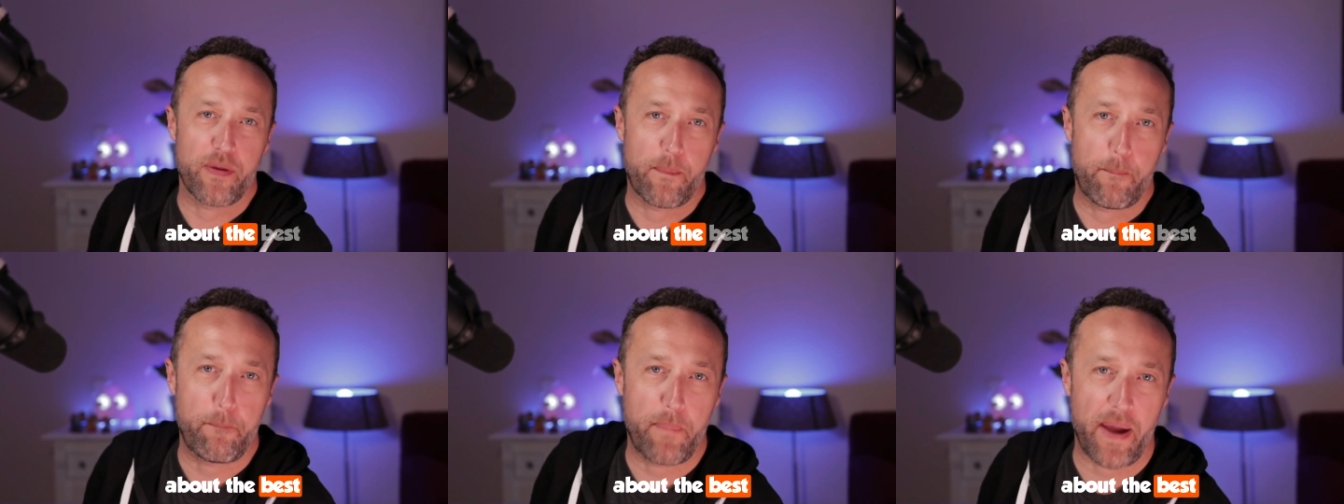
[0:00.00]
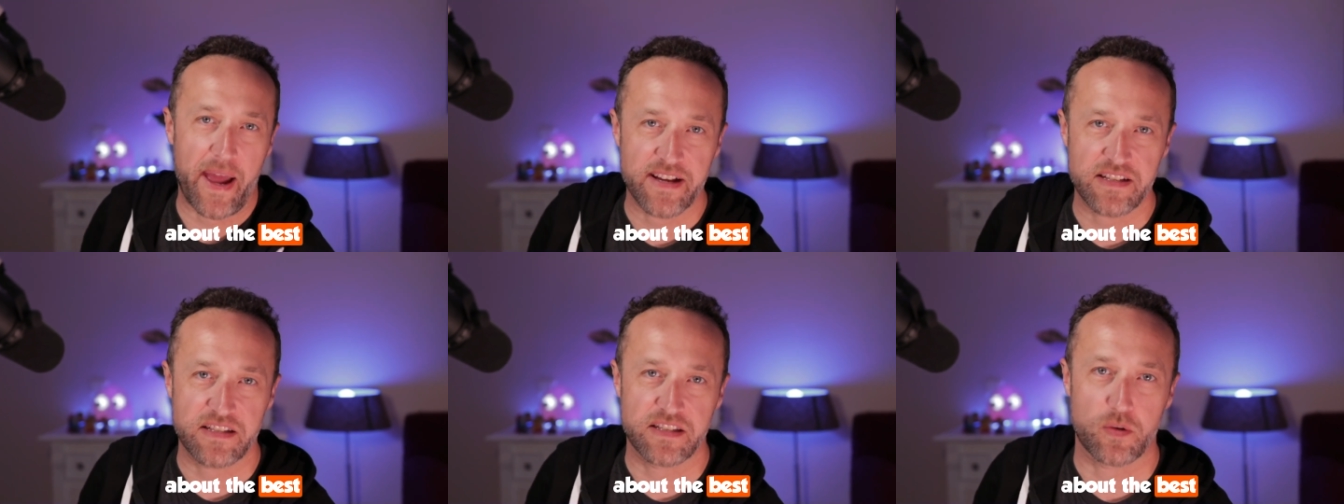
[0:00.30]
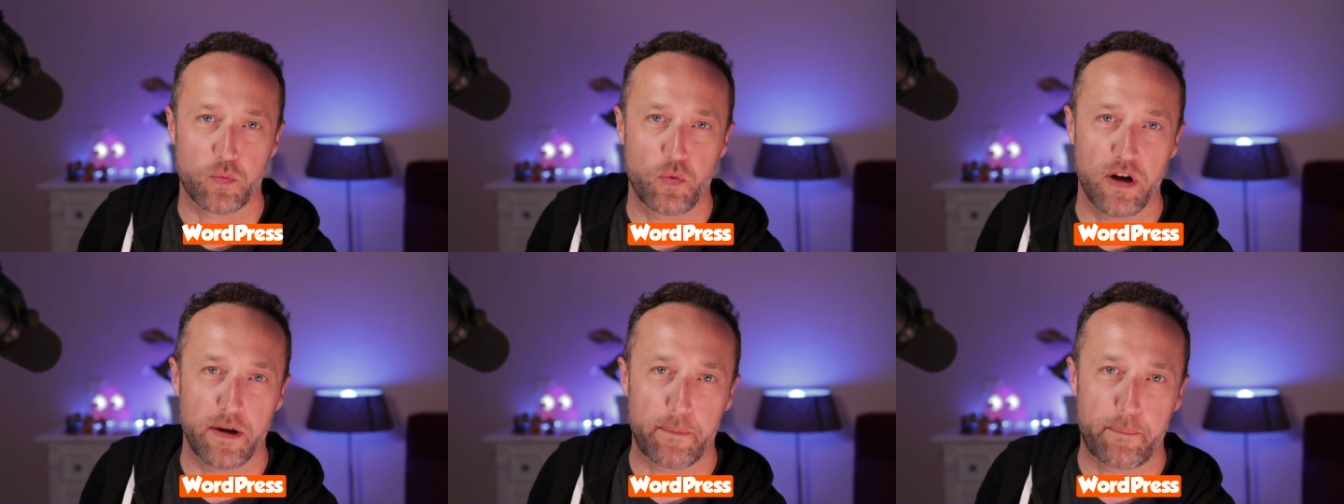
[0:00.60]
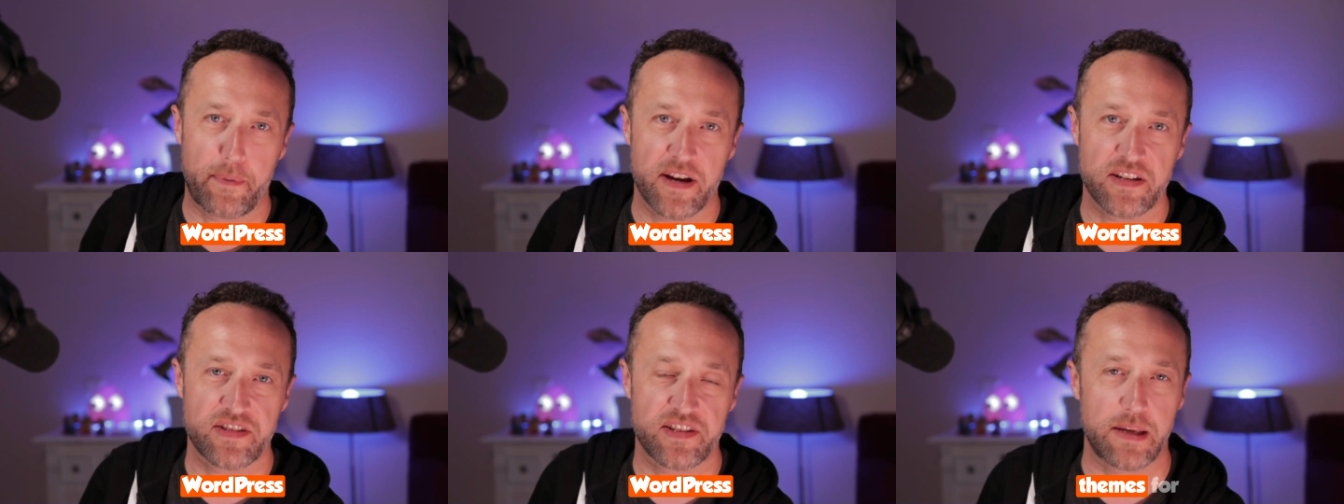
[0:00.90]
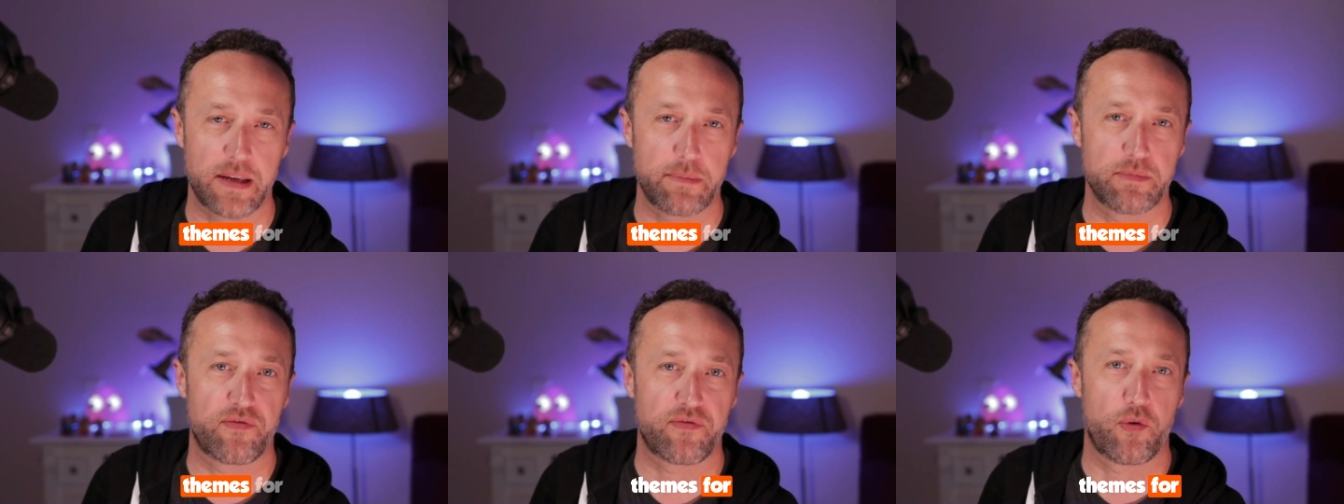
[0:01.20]
best WordPress
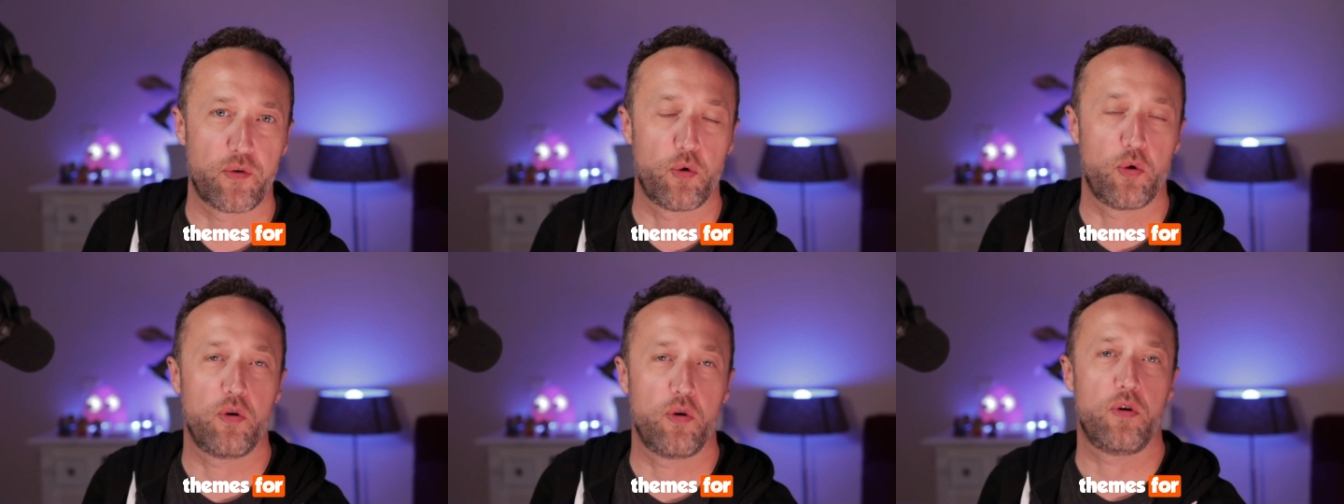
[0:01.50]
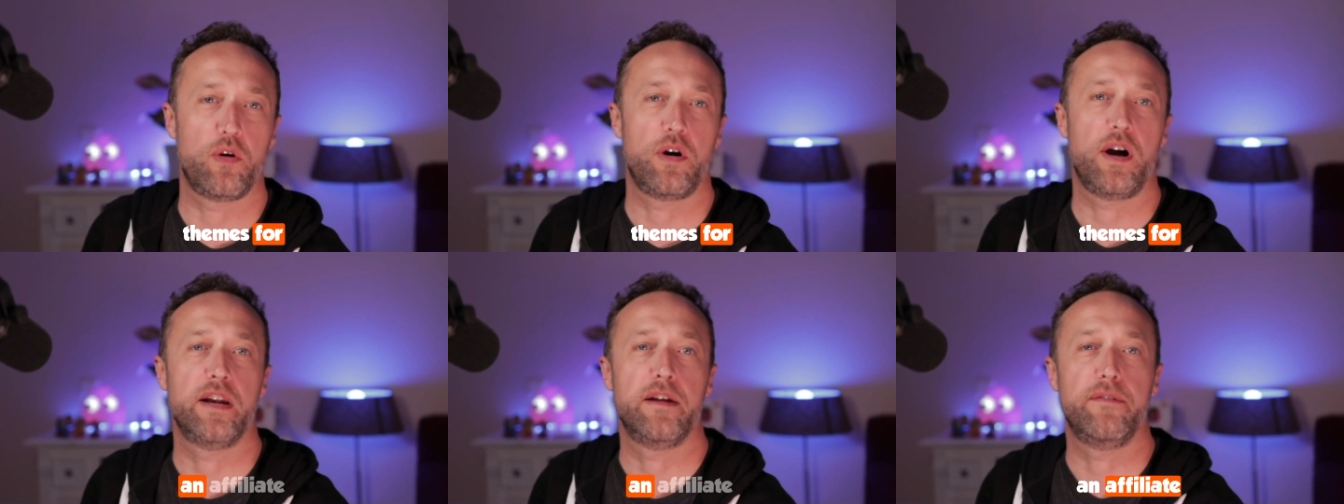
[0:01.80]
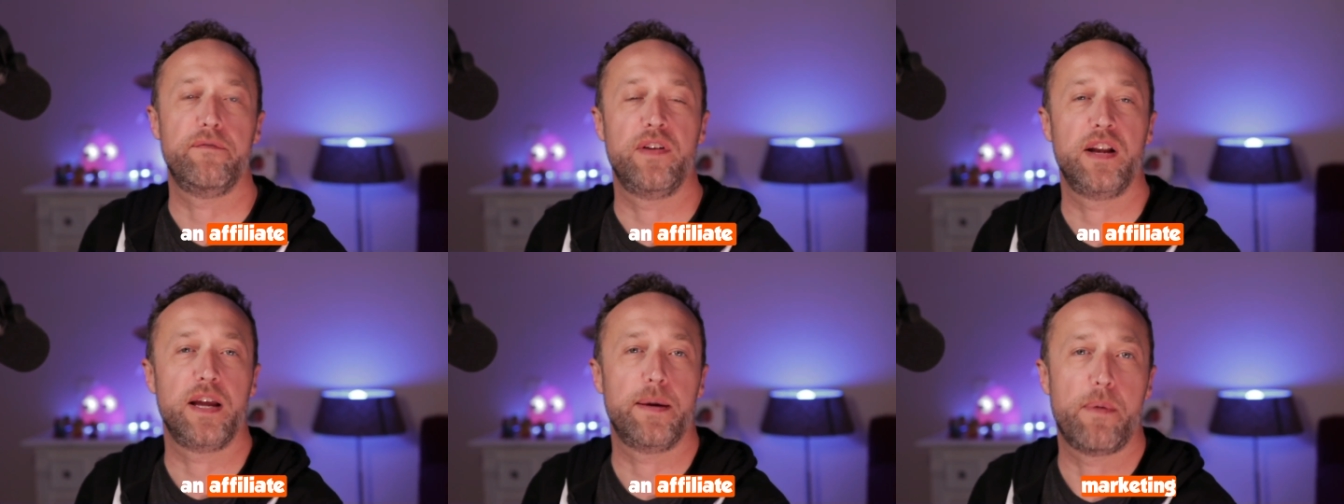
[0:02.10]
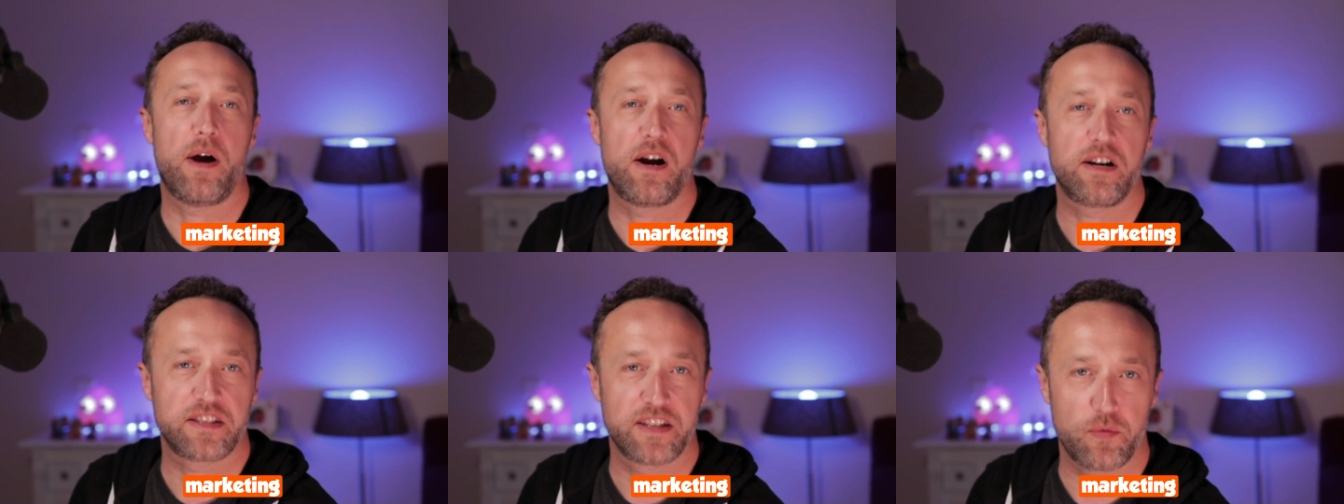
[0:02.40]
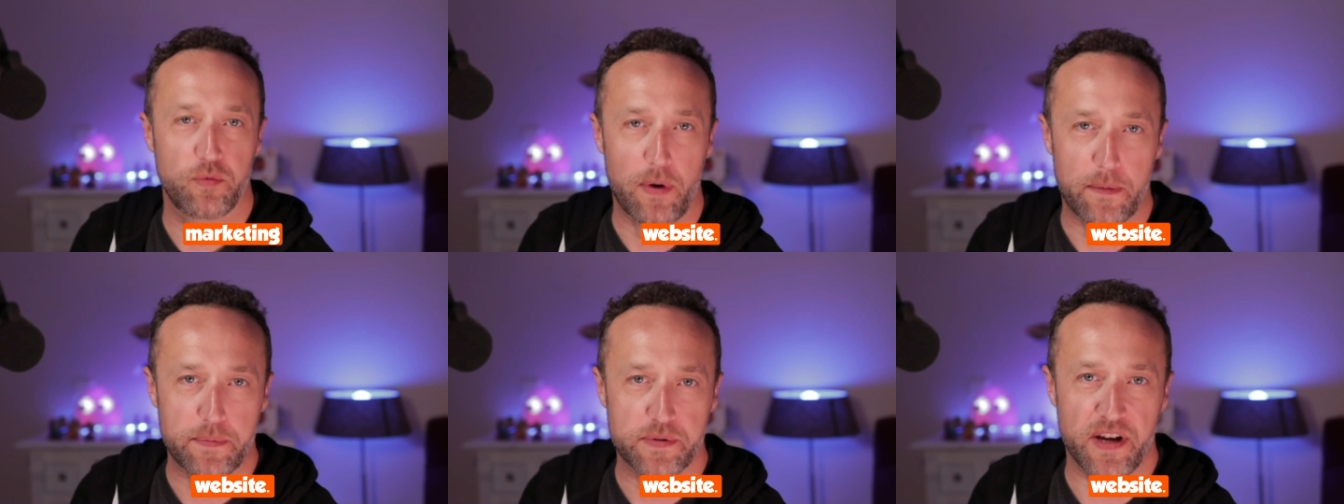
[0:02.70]
themes for an affiliate
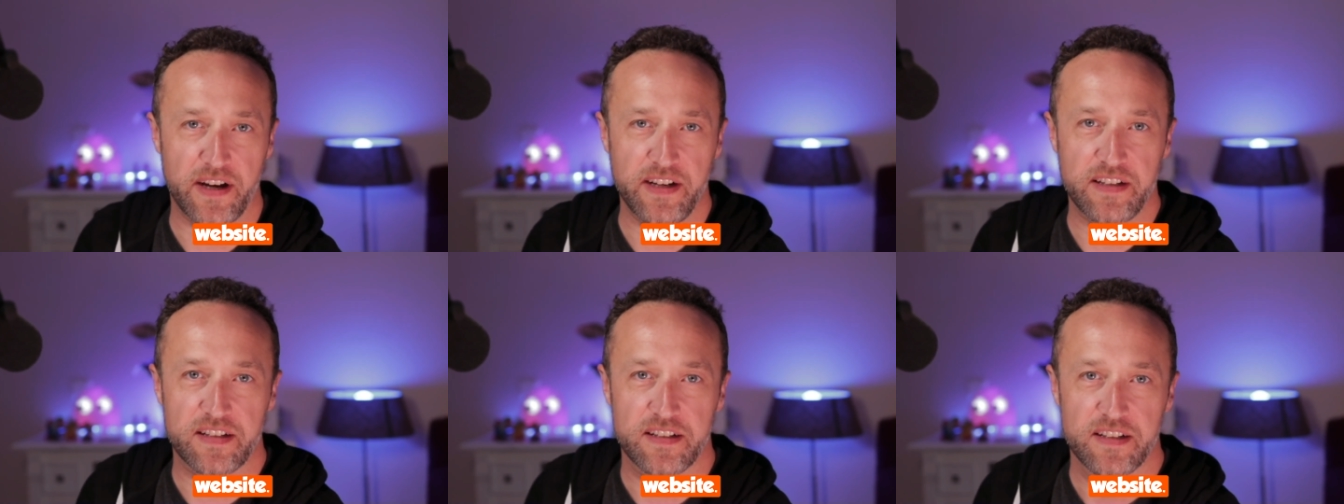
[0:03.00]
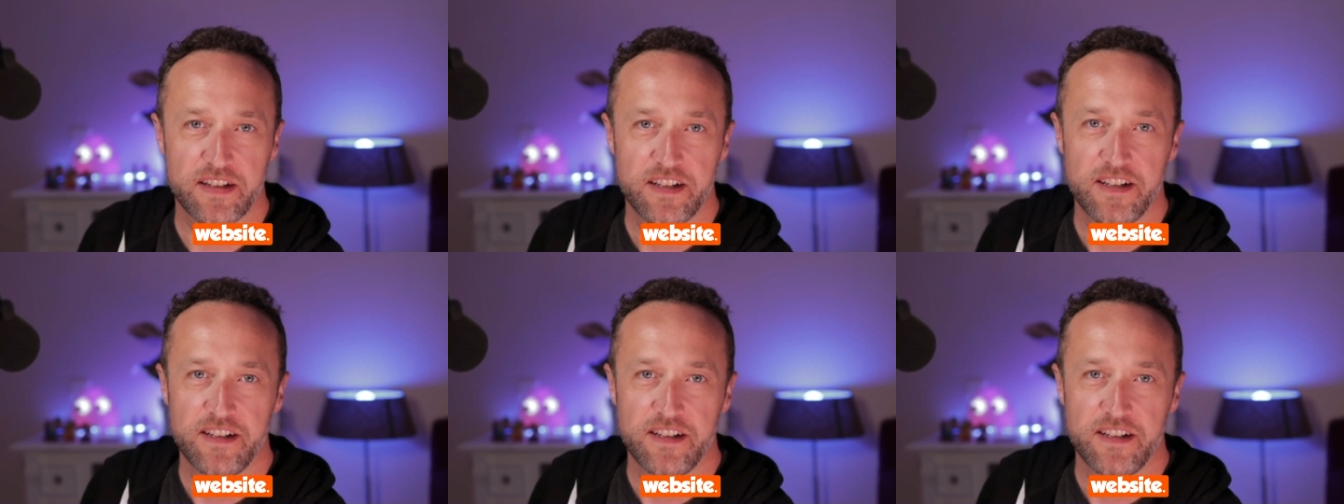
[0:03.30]
marketing website.